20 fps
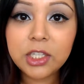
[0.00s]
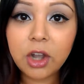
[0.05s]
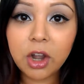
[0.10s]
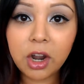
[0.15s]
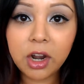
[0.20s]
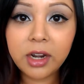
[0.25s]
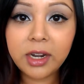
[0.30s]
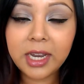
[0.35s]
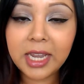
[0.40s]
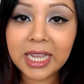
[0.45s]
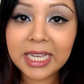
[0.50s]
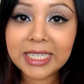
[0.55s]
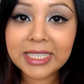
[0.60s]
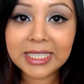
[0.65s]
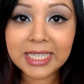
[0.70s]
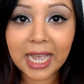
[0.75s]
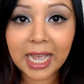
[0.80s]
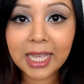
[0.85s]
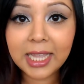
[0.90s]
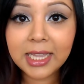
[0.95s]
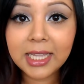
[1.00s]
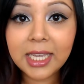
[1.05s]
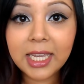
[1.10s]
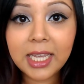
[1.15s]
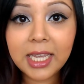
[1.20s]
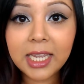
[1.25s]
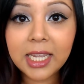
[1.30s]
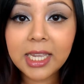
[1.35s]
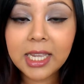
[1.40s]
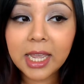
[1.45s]
aren't
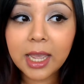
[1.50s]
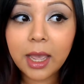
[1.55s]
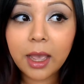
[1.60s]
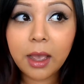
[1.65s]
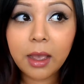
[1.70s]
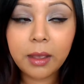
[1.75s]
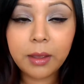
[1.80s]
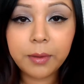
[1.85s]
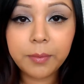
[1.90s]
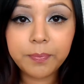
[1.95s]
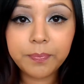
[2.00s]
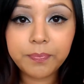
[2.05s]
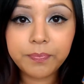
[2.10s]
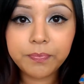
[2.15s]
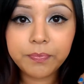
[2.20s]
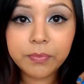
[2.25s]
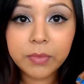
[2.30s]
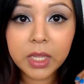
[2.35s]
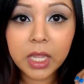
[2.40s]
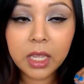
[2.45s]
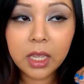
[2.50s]
exactly um,